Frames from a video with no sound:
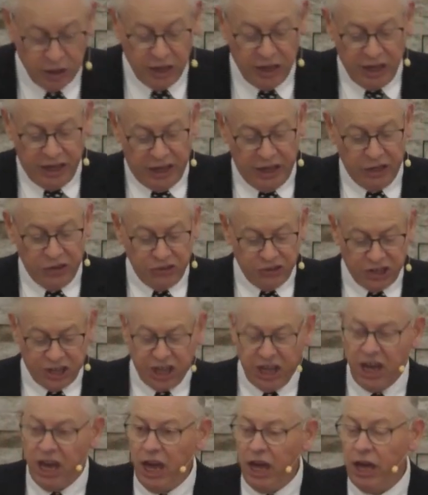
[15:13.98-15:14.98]
is
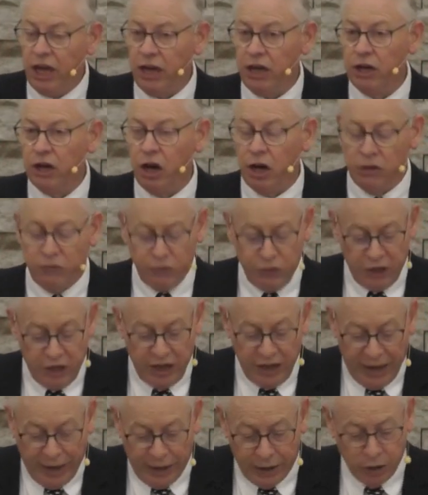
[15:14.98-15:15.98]
king of
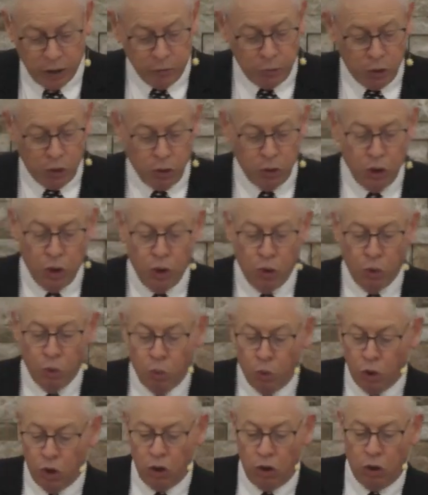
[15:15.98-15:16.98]
the animal
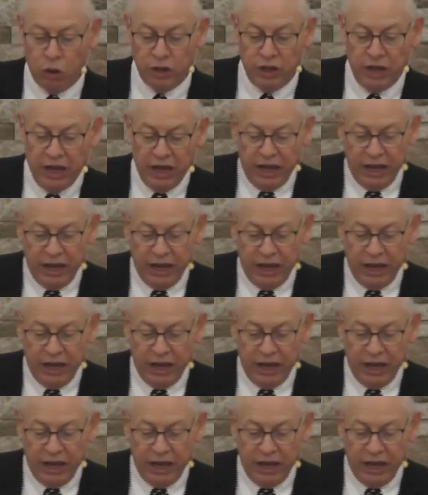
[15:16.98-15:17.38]
world.